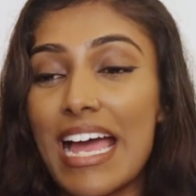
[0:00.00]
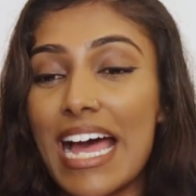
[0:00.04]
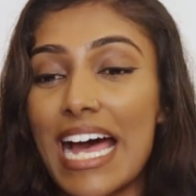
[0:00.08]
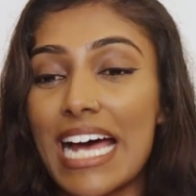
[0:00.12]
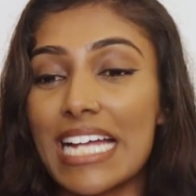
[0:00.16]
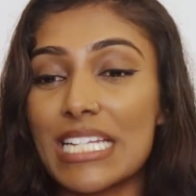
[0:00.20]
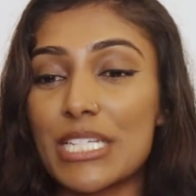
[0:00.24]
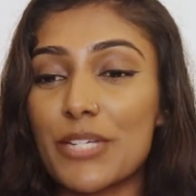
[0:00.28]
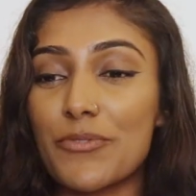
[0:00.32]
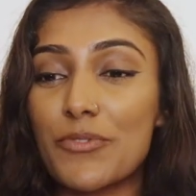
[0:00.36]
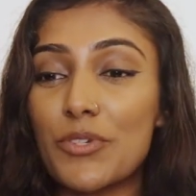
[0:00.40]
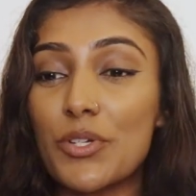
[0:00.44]

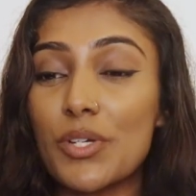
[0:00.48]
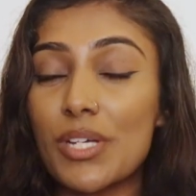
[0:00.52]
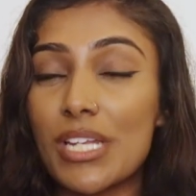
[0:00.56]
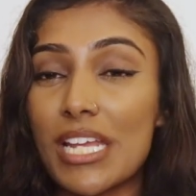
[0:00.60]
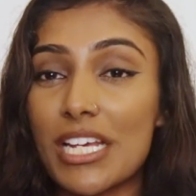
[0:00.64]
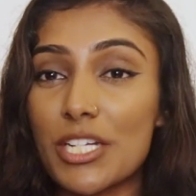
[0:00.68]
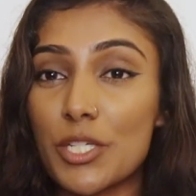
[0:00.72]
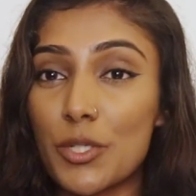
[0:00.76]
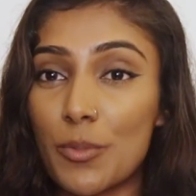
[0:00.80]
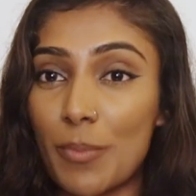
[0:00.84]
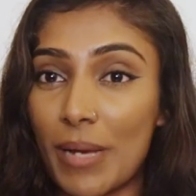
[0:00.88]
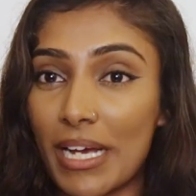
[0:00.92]
And if you
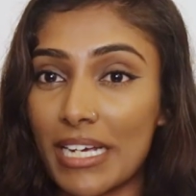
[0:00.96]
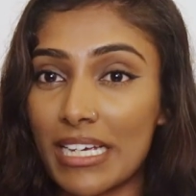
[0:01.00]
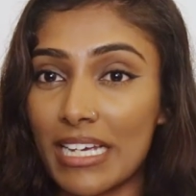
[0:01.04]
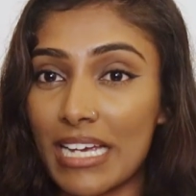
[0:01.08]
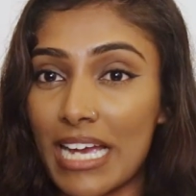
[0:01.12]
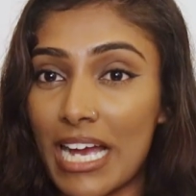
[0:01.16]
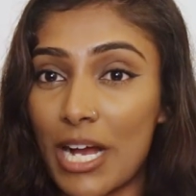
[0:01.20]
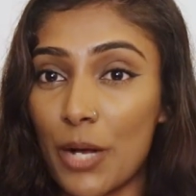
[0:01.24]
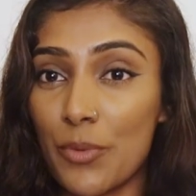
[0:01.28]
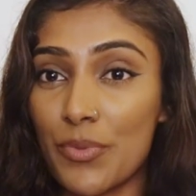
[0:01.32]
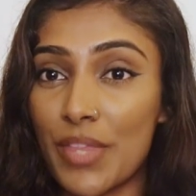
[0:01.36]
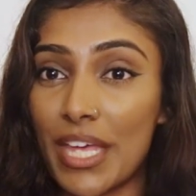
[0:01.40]
connect your bank
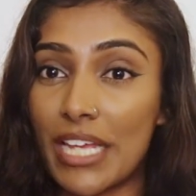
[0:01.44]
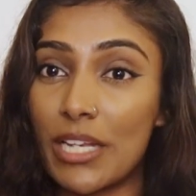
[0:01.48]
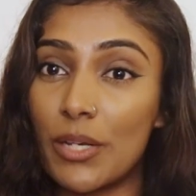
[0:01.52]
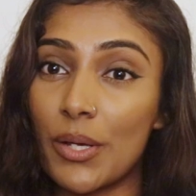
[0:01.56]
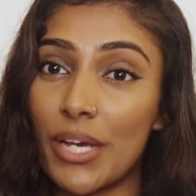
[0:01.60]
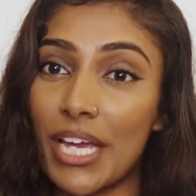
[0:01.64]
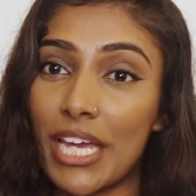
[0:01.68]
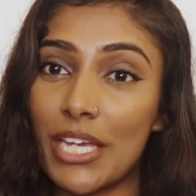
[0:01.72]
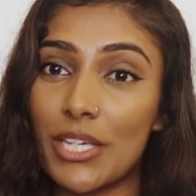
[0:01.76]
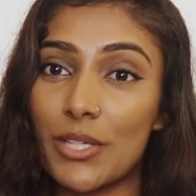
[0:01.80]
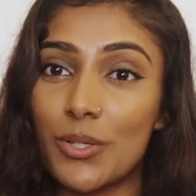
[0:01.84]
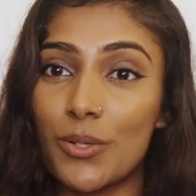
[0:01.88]
account, they
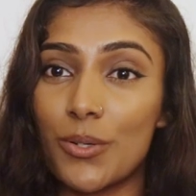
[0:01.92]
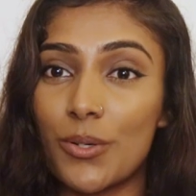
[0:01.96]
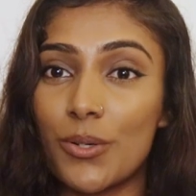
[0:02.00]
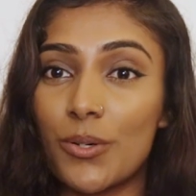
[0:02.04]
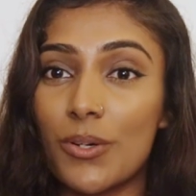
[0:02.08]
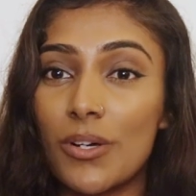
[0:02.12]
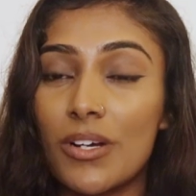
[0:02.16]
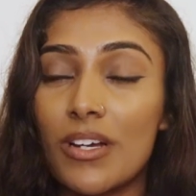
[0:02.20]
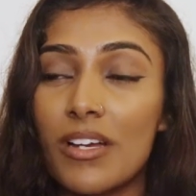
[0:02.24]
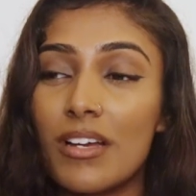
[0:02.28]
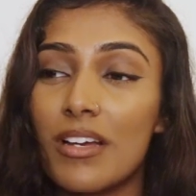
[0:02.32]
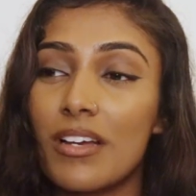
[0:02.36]
look at
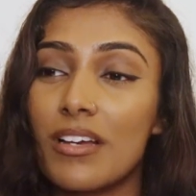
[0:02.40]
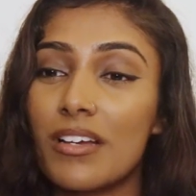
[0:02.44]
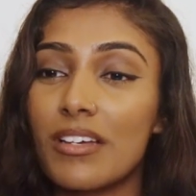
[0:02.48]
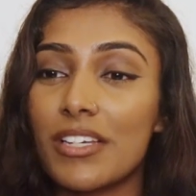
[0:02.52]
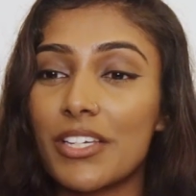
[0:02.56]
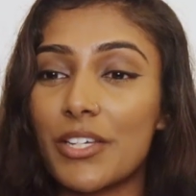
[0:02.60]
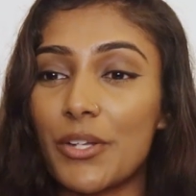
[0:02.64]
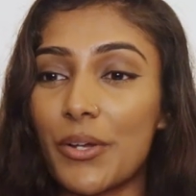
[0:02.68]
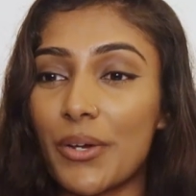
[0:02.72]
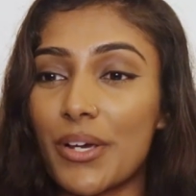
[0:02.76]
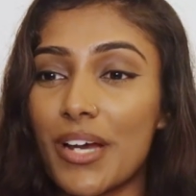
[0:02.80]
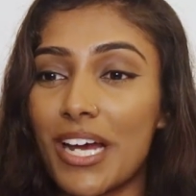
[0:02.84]
your,
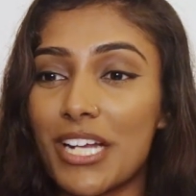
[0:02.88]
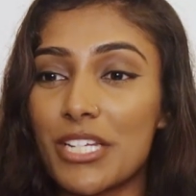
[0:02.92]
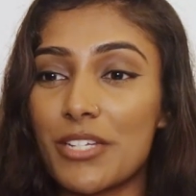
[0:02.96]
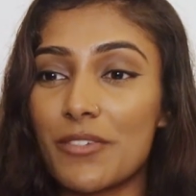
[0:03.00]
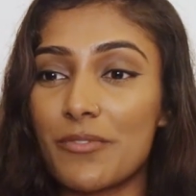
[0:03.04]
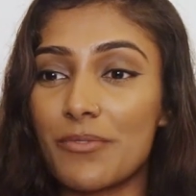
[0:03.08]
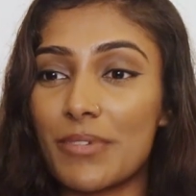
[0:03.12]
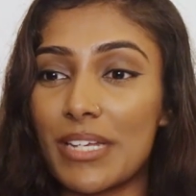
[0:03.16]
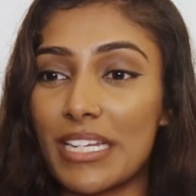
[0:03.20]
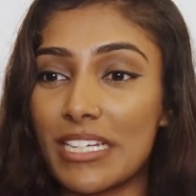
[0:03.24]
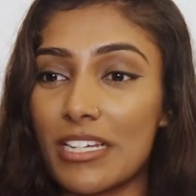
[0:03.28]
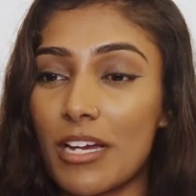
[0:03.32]
you know, kind
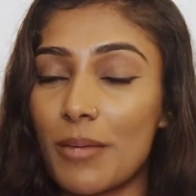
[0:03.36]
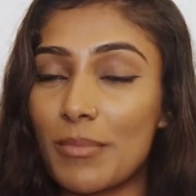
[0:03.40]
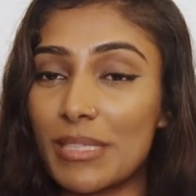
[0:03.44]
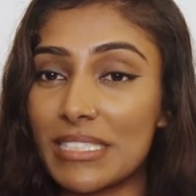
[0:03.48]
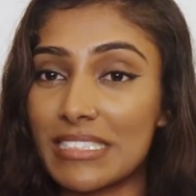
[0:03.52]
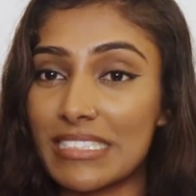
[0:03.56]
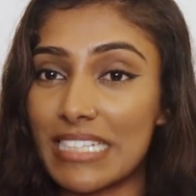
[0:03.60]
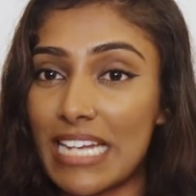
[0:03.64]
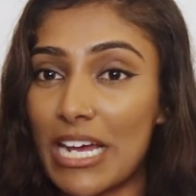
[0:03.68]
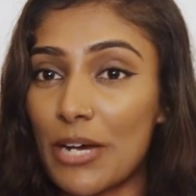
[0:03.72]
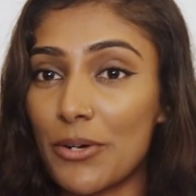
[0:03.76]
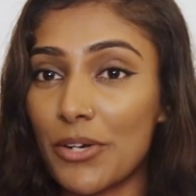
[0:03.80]
of
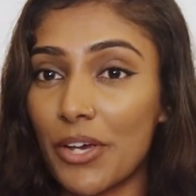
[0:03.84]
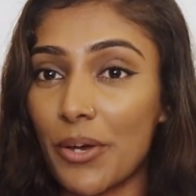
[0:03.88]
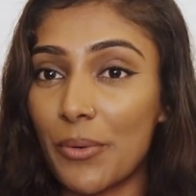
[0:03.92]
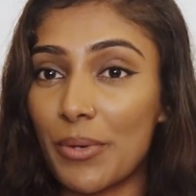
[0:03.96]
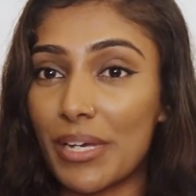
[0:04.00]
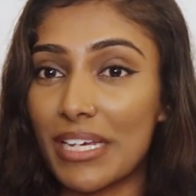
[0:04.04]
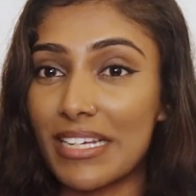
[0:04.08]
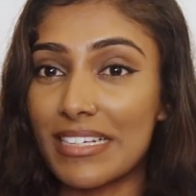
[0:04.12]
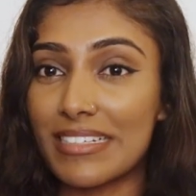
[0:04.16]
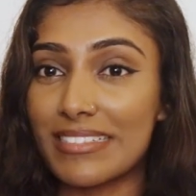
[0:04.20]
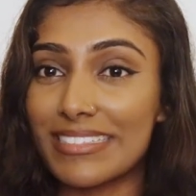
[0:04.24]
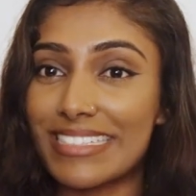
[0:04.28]
incomings and
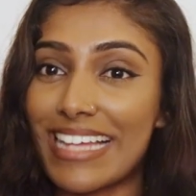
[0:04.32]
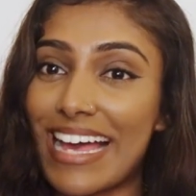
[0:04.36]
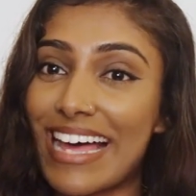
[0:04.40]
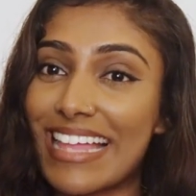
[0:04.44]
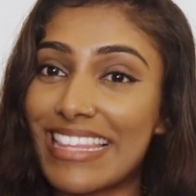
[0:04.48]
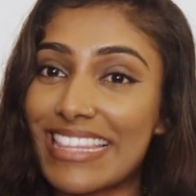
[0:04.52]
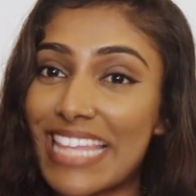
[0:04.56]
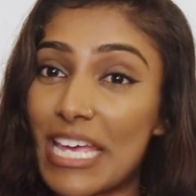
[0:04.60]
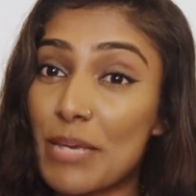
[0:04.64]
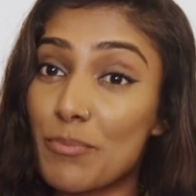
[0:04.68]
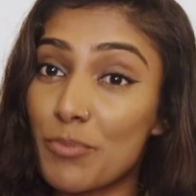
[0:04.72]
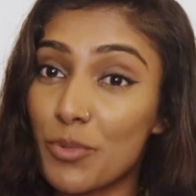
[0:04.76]
outgoings,
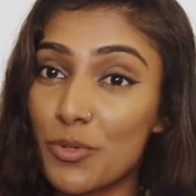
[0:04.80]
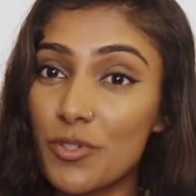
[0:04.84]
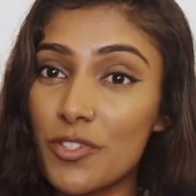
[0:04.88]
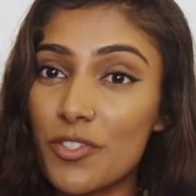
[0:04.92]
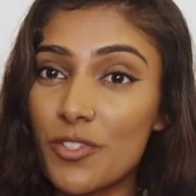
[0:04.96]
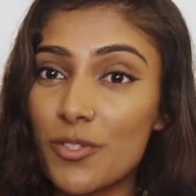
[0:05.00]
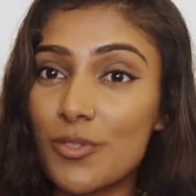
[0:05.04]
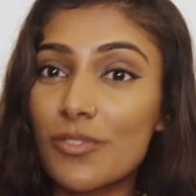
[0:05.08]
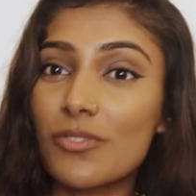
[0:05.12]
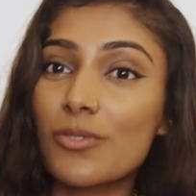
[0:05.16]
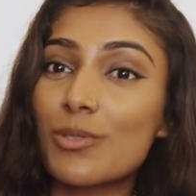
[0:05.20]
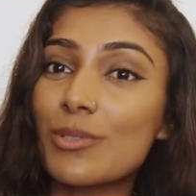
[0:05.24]
and they
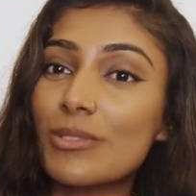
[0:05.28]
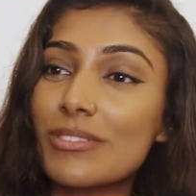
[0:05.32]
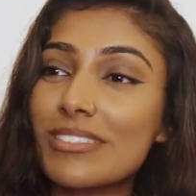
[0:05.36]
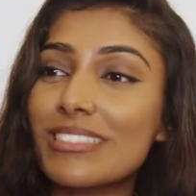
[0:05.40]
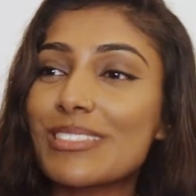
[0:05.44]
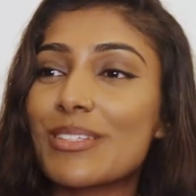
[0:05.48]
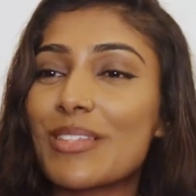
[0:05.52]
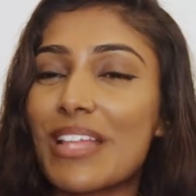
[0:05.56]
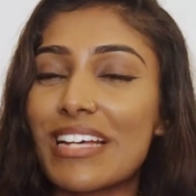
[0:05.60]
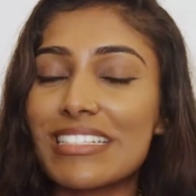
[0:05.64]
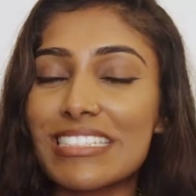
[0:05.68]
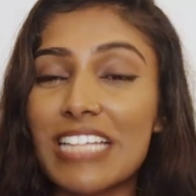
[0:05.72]
boost your score.
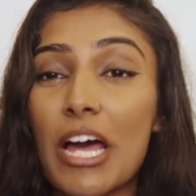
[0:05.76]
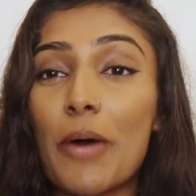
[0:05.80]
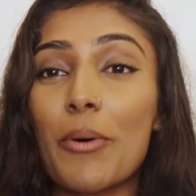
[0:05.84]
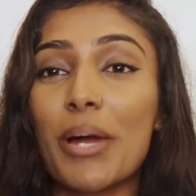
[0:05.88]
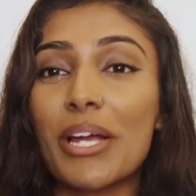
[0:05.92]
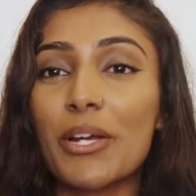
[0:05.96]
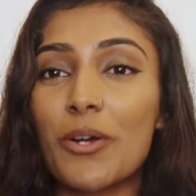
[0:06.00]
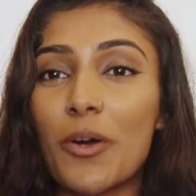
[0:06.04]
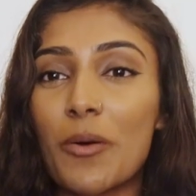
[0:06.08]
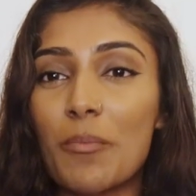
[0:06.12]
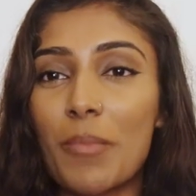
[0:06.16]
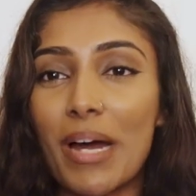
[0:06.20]
So that's how
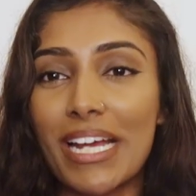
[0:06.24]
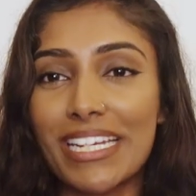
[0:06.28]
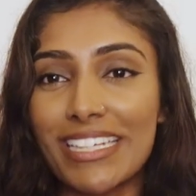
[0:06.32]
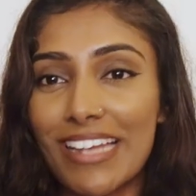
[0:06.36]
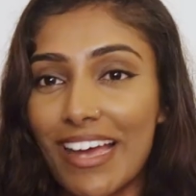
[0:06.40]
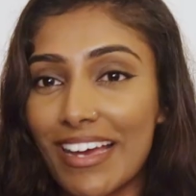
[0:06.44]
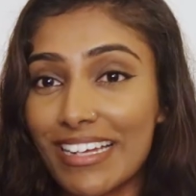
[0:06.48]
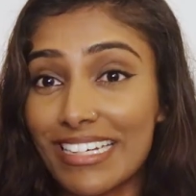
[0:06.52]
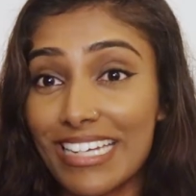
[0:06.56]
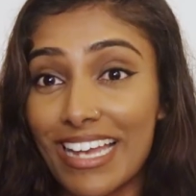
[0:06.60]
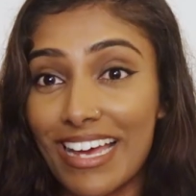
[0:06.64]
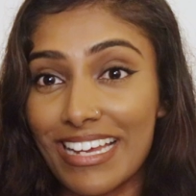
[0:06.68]
I got my
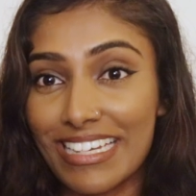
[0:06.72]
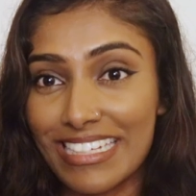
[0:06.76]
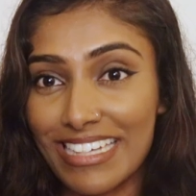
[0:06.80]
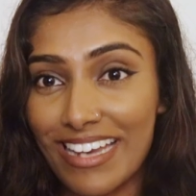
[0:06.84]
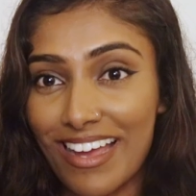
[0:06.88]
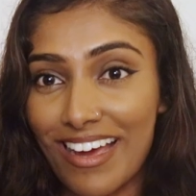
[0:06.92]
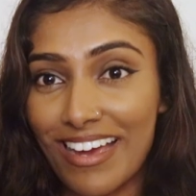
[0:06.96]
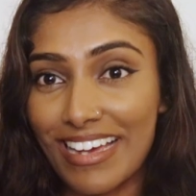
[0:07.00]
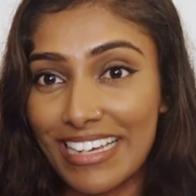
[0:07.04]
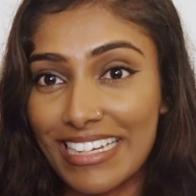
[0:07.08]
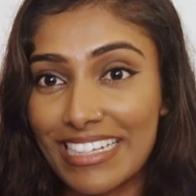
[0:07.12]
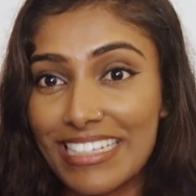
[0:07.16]

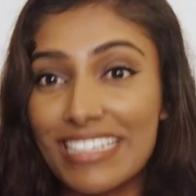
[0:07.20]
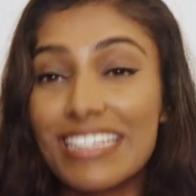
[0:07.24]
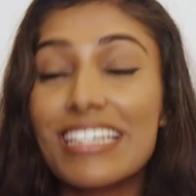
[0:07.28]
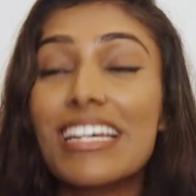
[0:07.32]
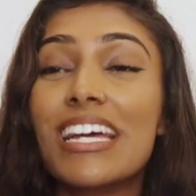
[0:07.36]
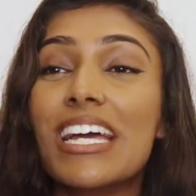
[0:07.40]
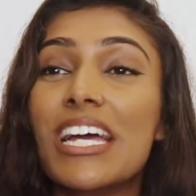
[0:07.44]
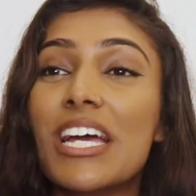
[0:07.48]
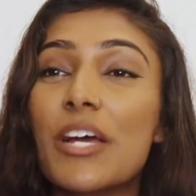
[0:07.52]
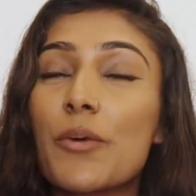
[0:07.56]
999.